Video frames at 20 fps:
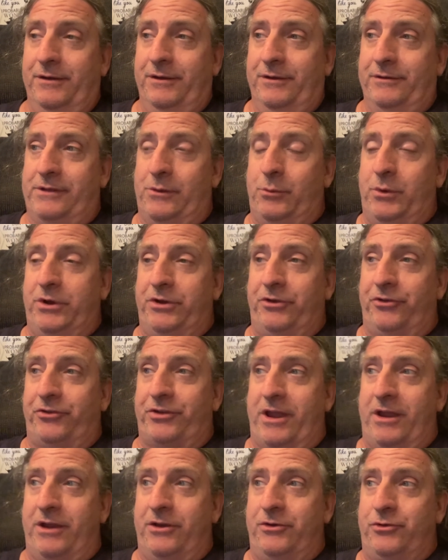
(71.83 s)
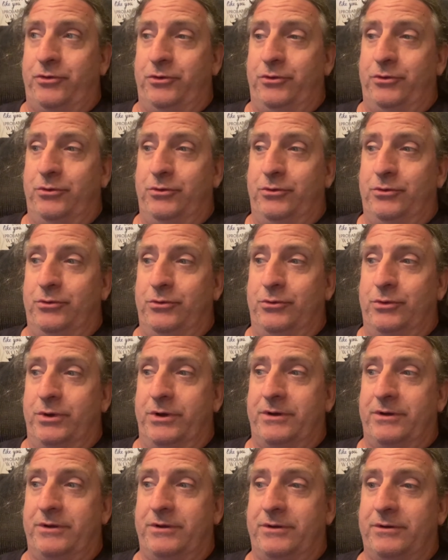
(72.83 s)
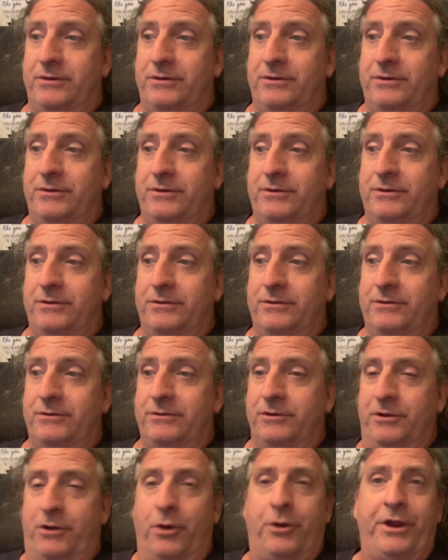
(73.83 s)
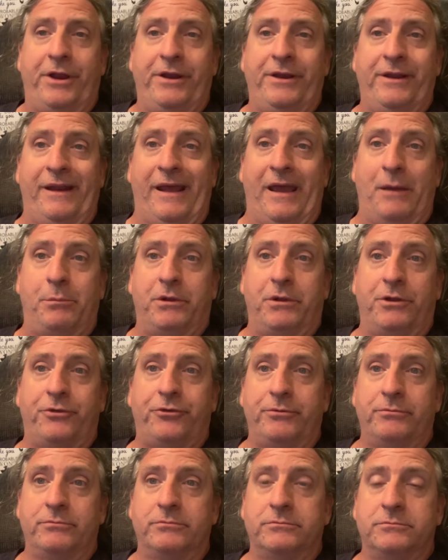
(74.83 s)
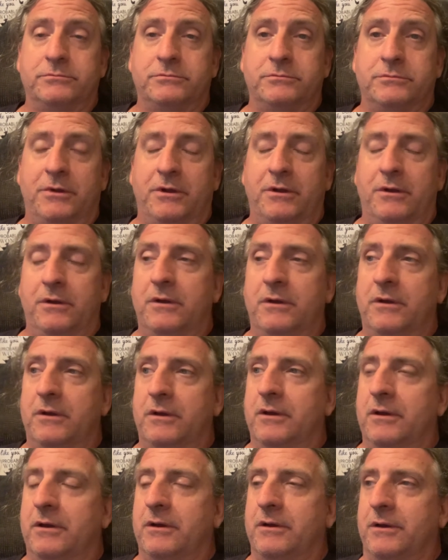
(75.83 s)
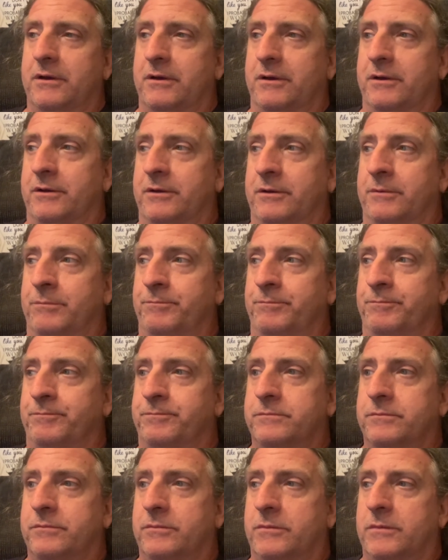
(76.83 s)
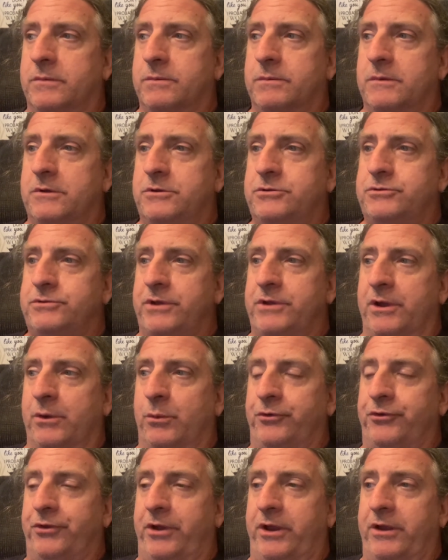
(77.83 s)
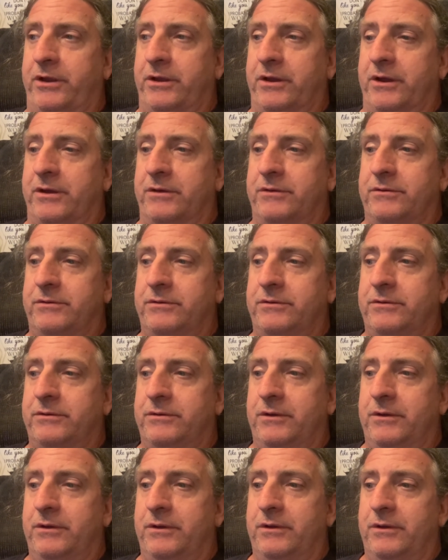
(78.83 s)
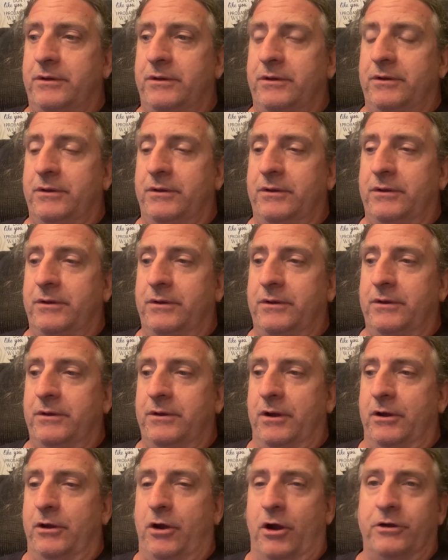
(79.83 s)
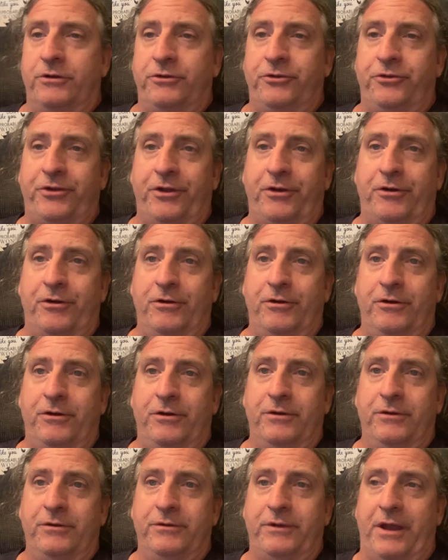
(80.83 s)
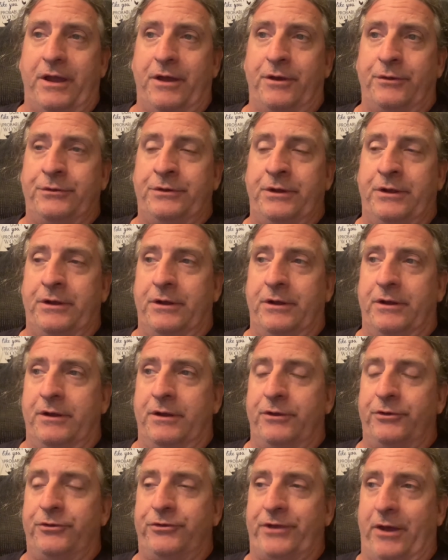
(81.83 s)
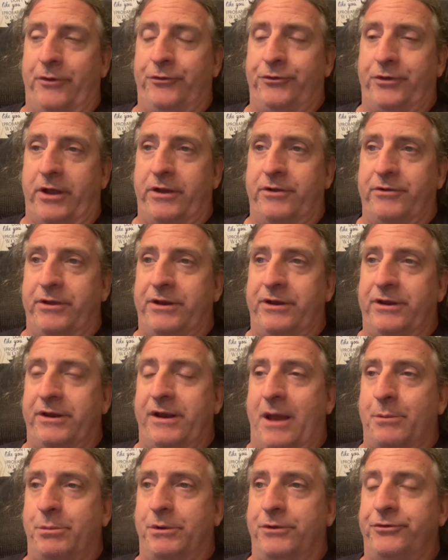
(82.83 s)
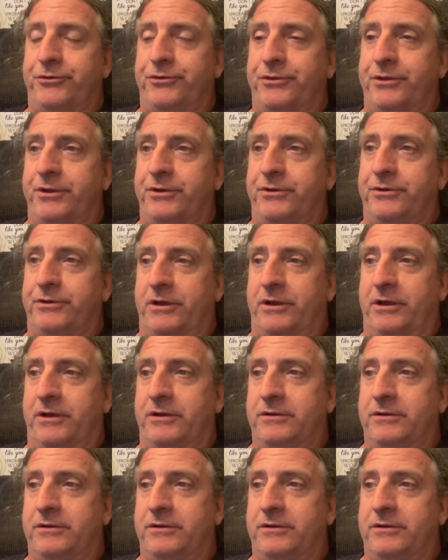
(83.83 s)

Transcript: then we decided to go to Indianapolis. Um, there was a uh, a garden center down uh, south side of Indianapolis that uh,